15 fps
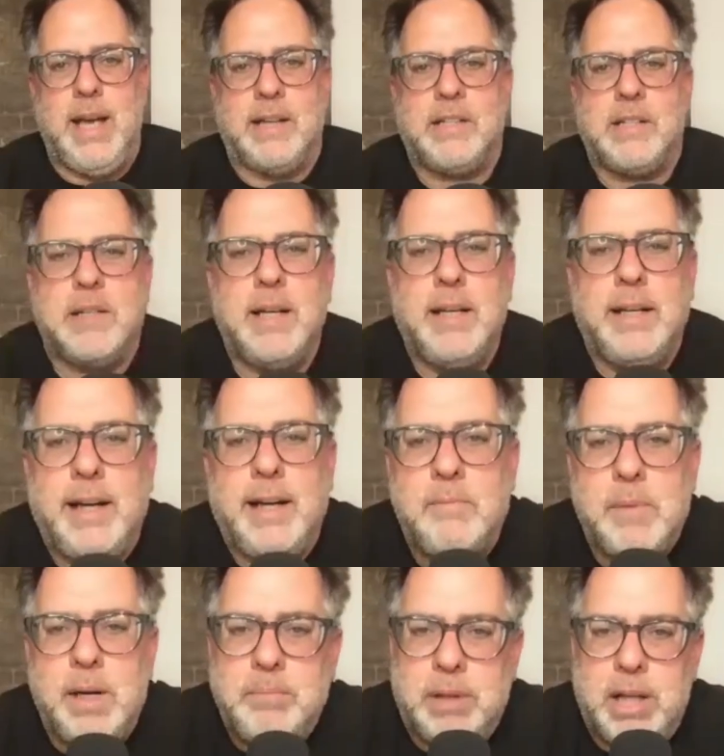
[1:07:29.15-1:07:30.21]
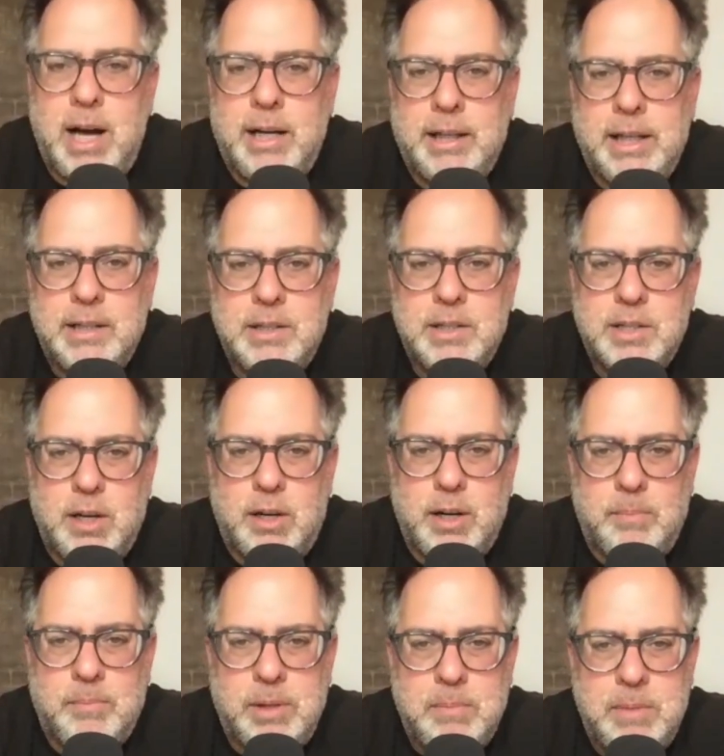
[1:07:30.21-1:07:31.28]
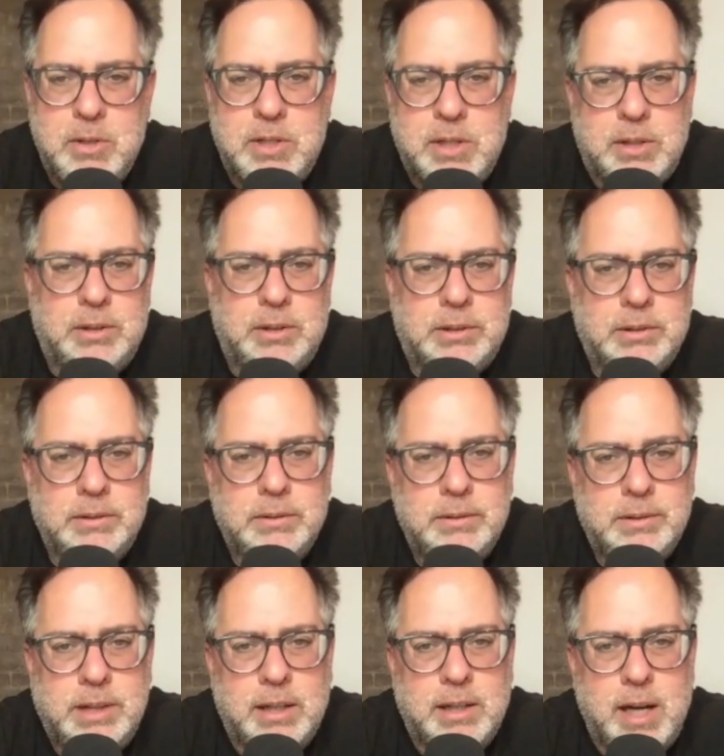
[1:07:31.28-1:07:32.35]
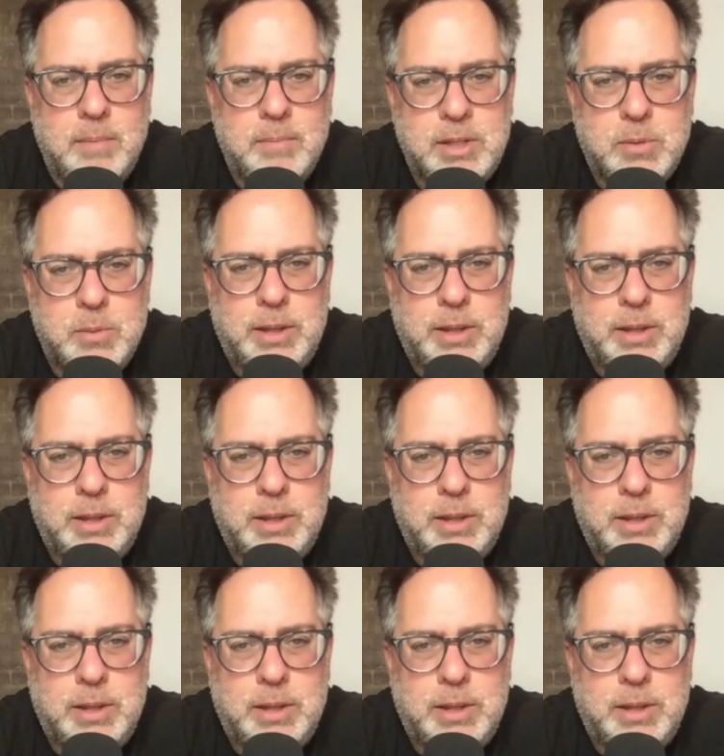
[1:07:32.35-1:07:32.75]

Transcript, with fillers: and I have my blog at StartUpTheMusical.com as well.